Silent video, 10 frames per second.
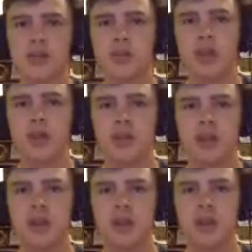Something that
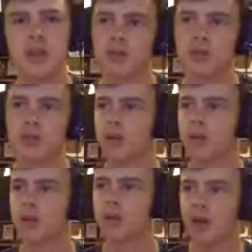you may think is
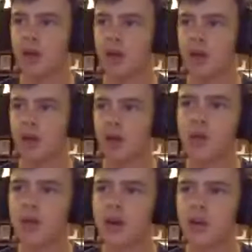like right
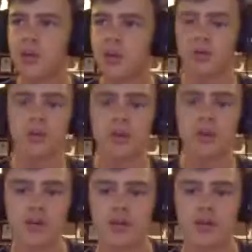around the corner could be
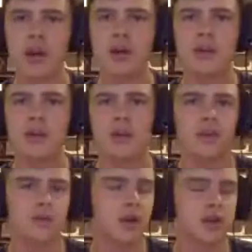3 miles away,
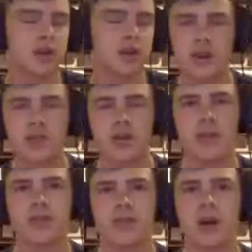especially when
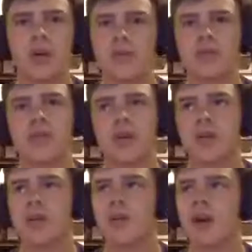it's all snow. It's
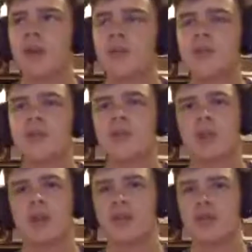just hard to tell.
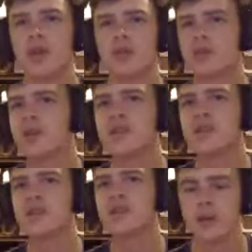And there's no
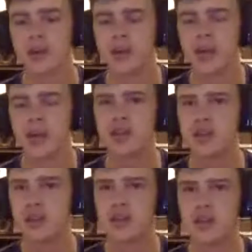trees up there to
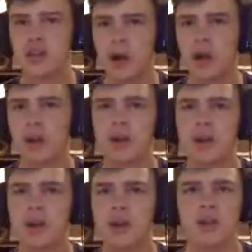gauge anything
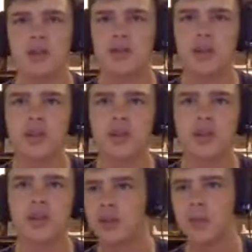by. The
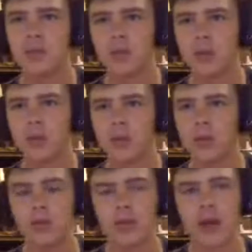tree line stopped
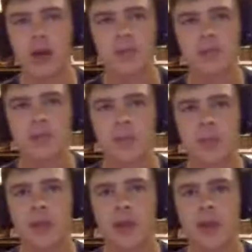well before that.